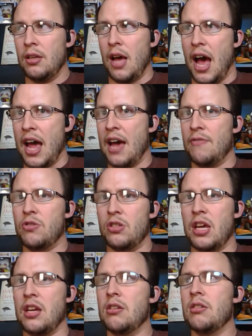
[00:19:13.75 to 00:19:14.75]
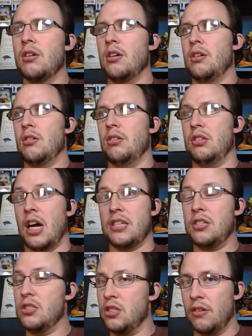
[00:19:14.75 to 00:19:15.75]
I have seen
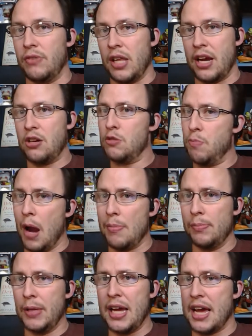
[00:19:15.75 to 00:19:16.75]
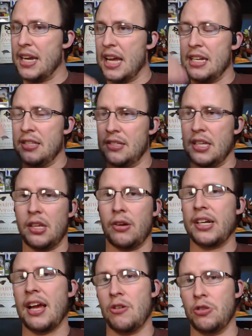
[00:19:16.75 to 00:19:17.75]
dozens of layers probably. I didn't sit there
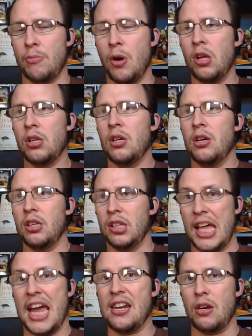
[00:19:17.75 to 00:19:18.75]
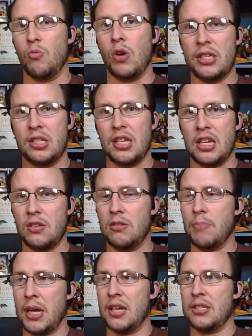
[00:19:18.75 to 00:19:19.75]
and count them all, laid in one season,
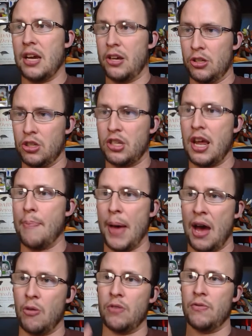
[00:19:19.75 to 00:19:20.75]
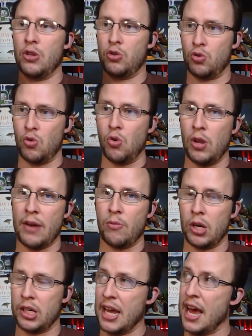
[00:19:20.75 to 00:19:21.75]
because I could step out of the school I
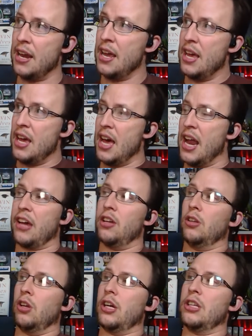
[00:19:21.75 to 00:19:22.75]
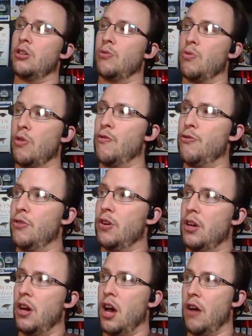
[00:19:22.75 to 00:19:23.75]
worked at and I could look at the roof
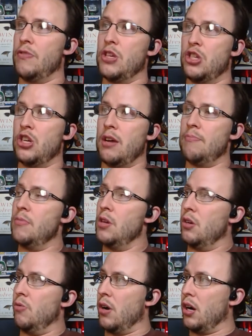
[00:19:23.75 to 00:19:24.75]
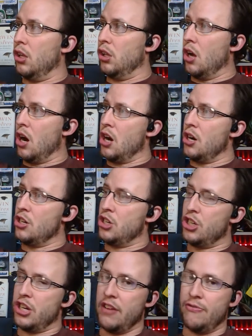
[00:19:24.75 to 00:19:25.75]
of the gym where a large
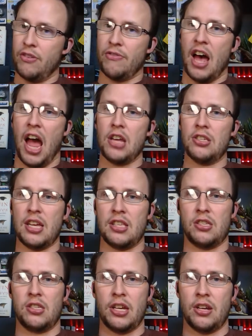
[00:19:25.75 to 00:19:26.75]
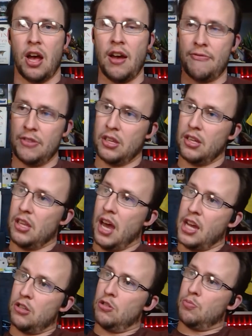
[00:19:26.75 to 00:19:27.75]
sheaf of ice had slid off, and the
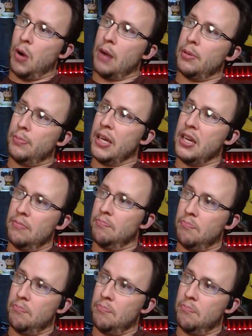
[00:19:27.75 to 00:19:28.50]
ice was probably